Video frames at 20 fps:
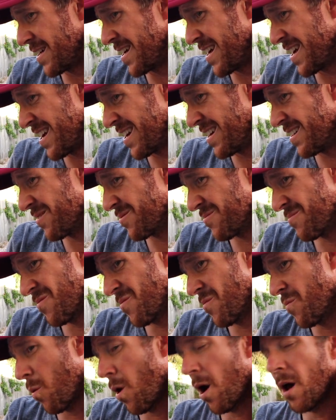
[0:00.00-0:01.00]
And
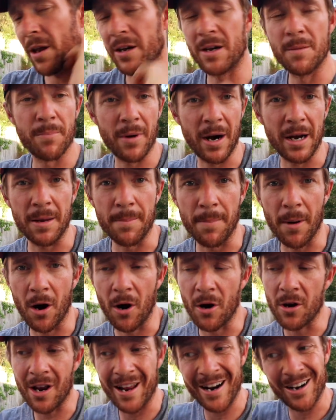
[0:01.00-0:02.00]
while I didn't break a
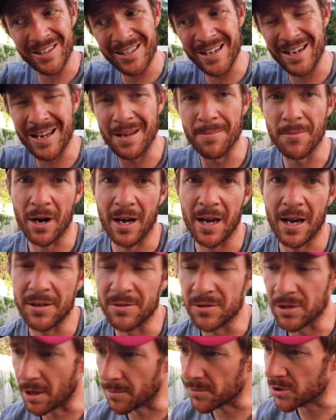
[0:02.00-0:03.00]
bone and I didn't hit my
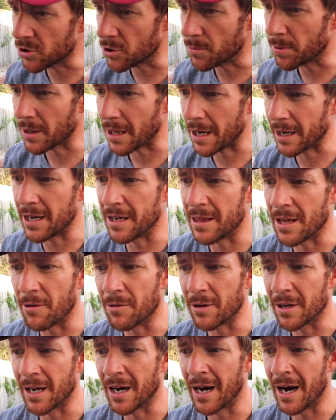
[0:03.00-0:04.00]
head, so I'm super lucky in that
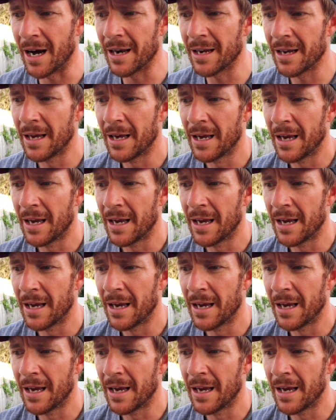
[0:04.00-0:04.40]
regard,